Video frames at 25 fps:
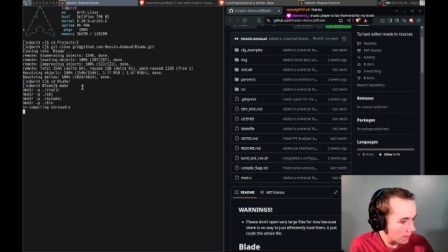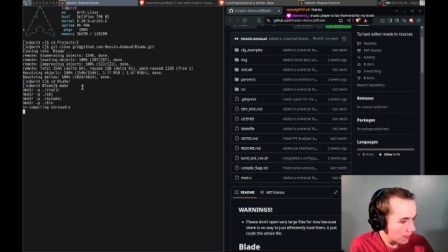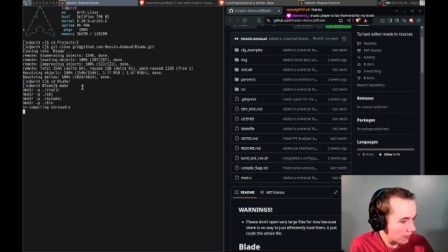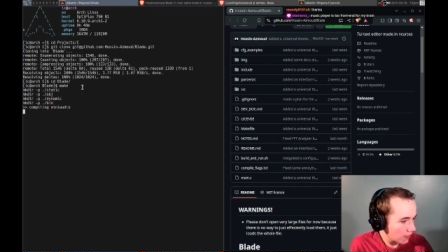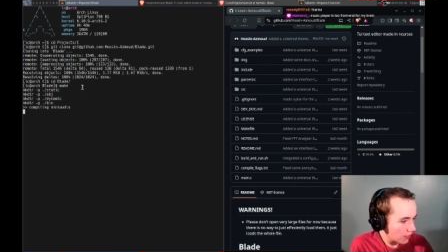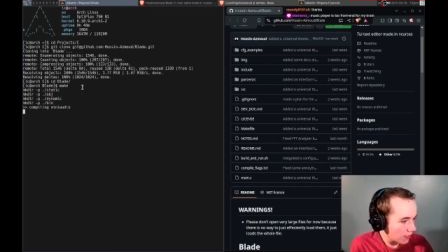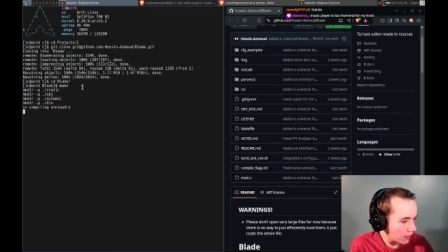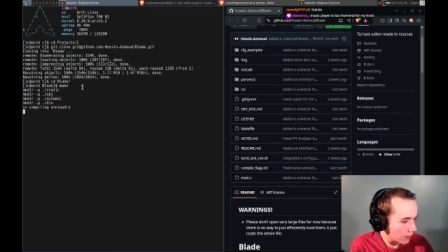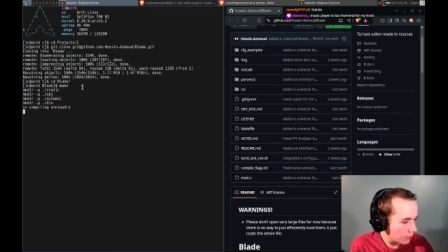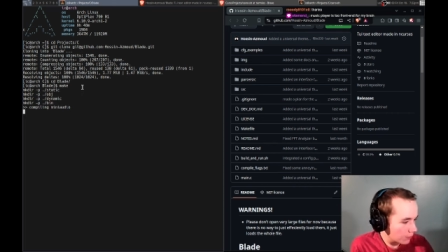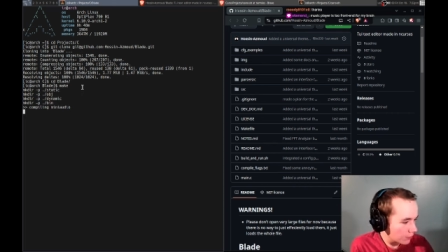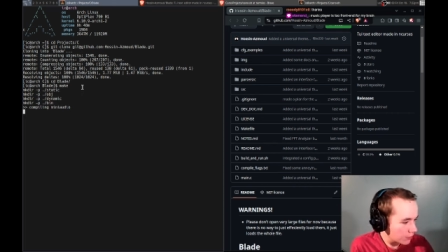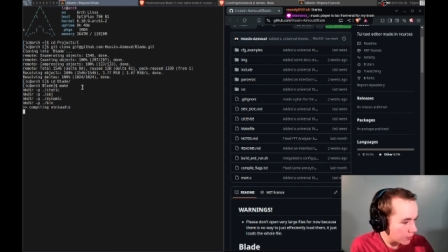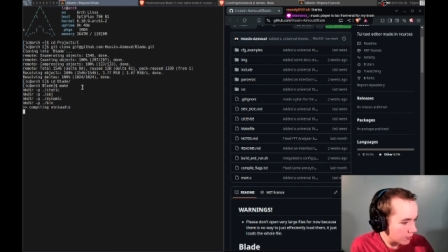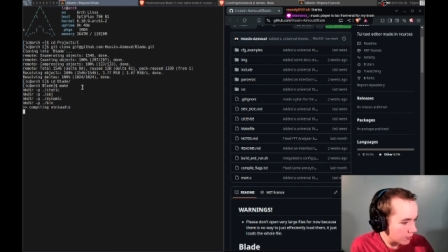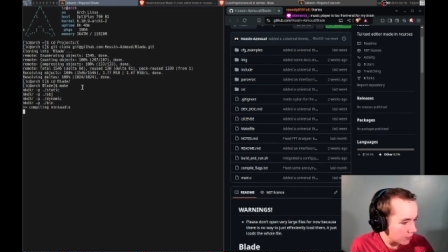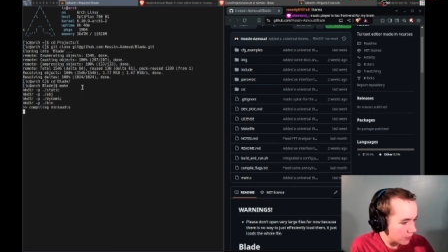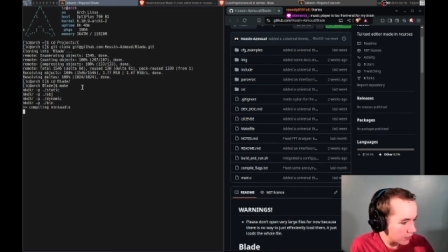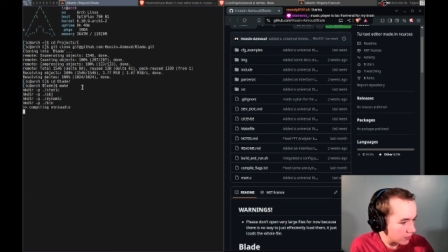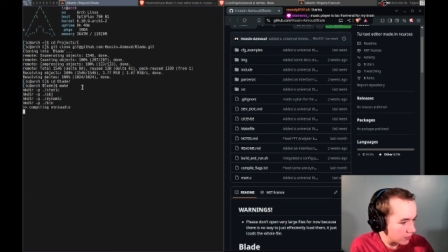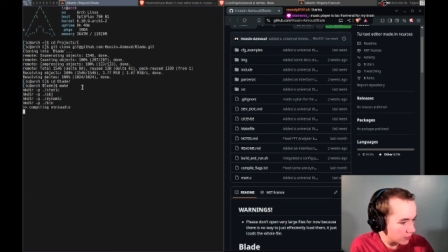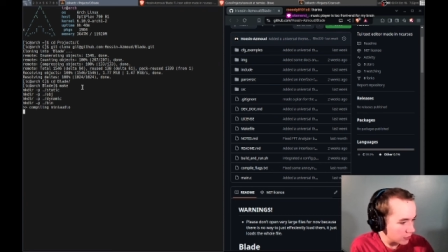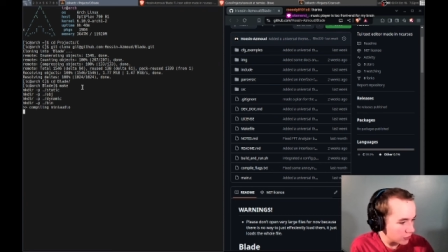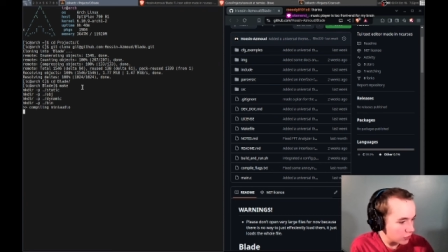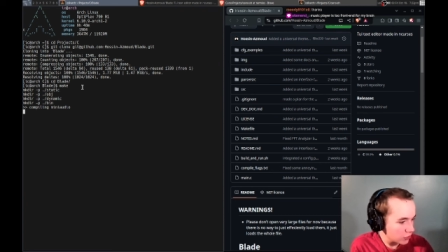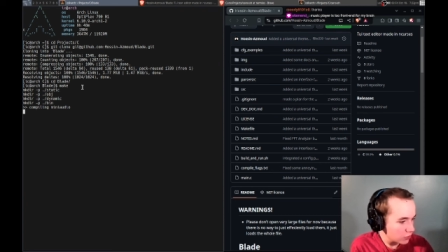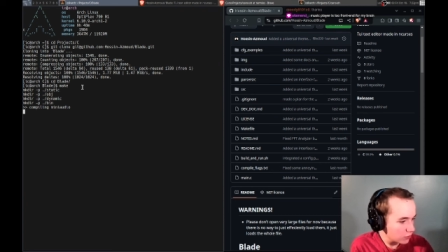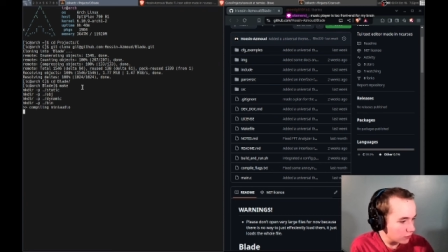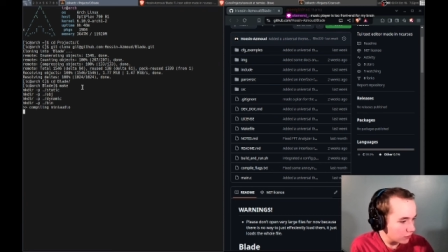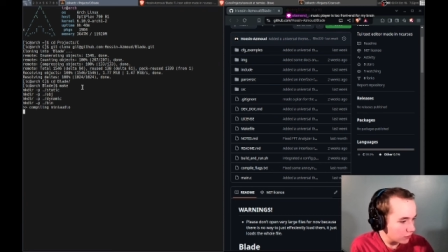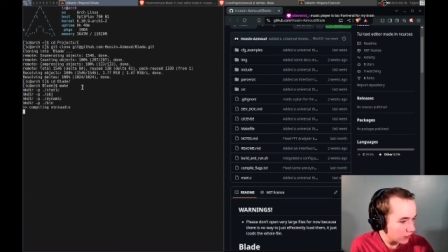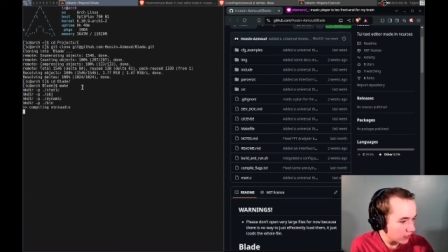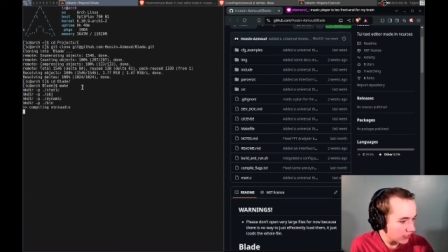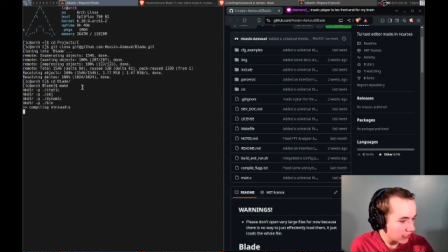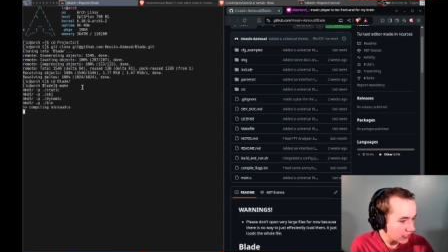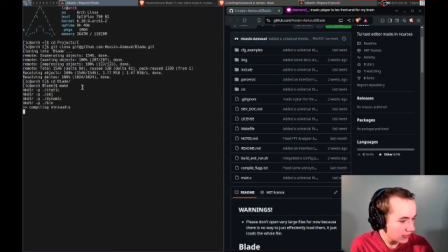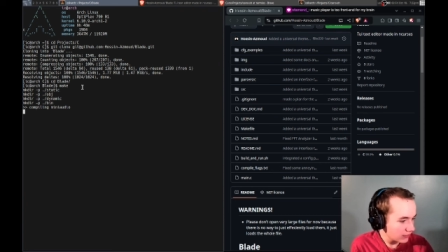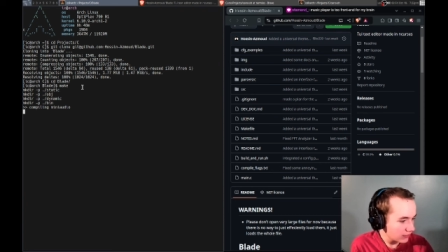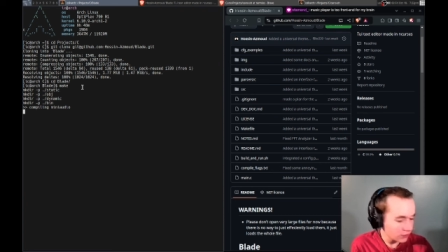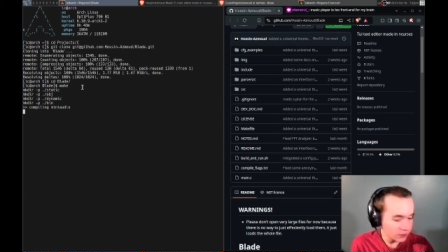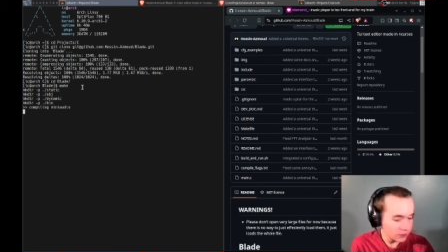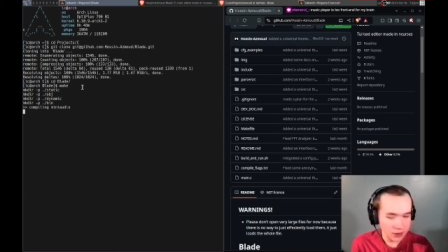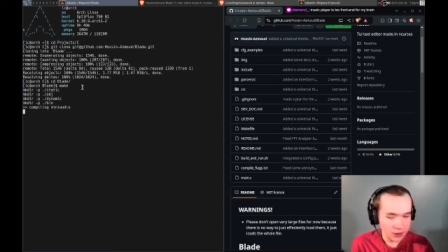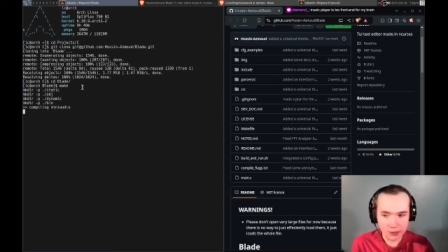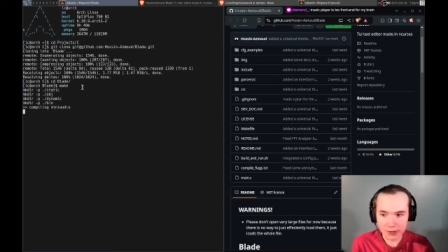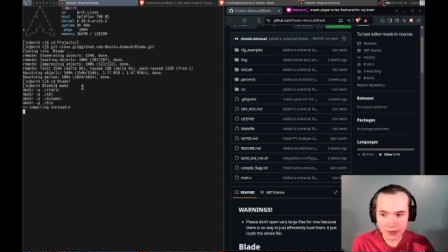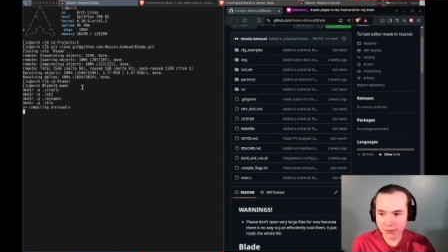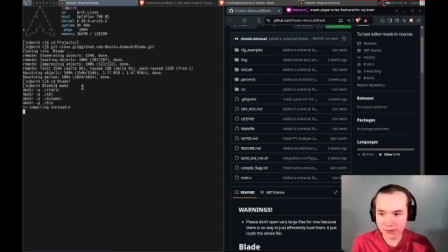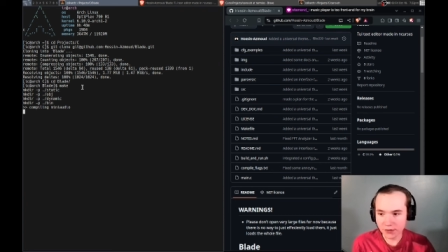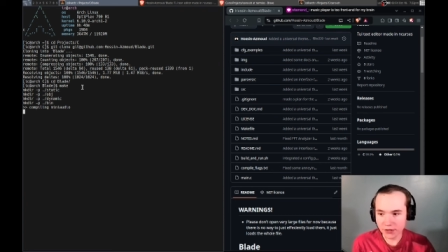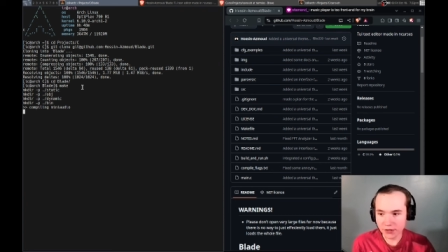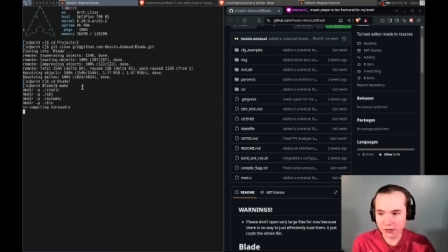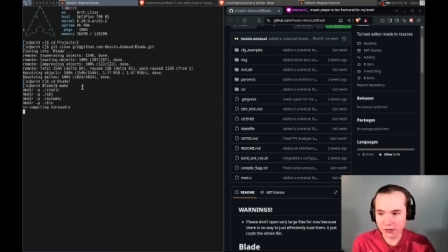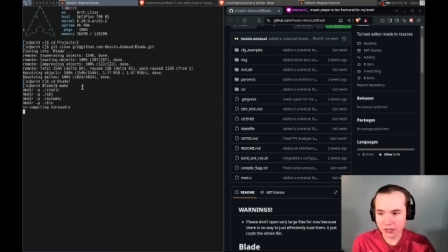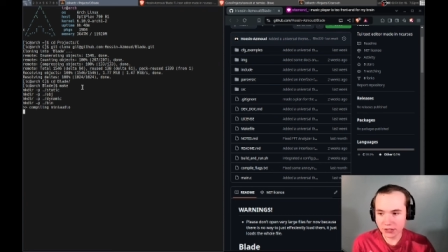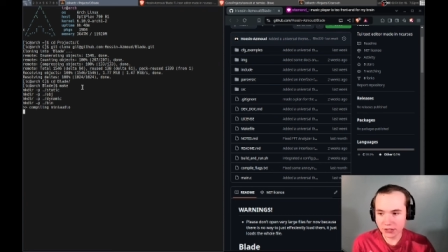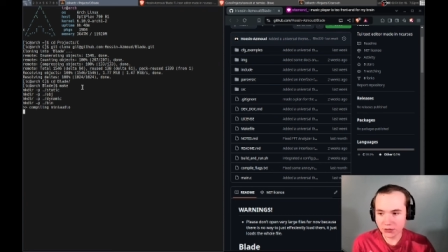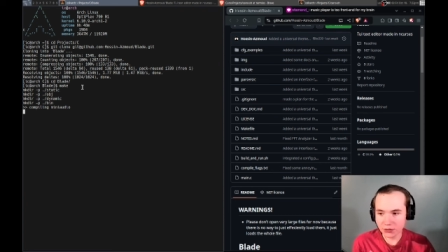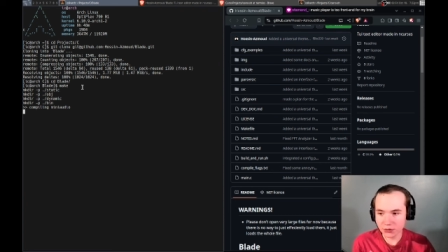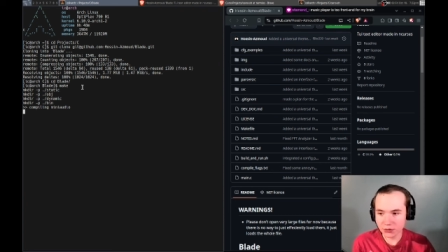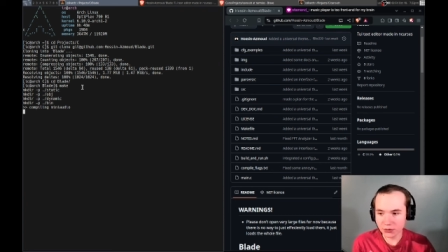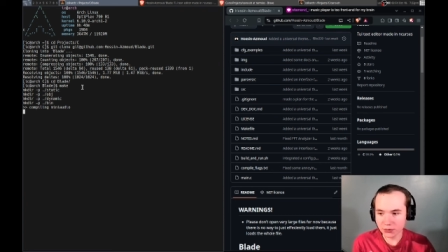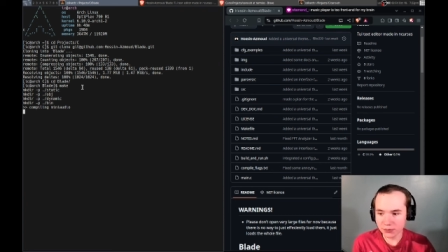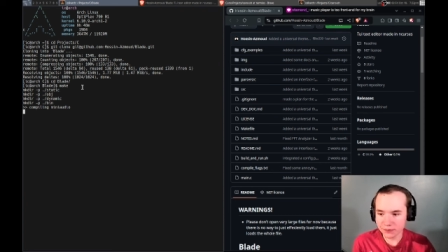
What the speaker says: Music player is too front end for my memory. Very true.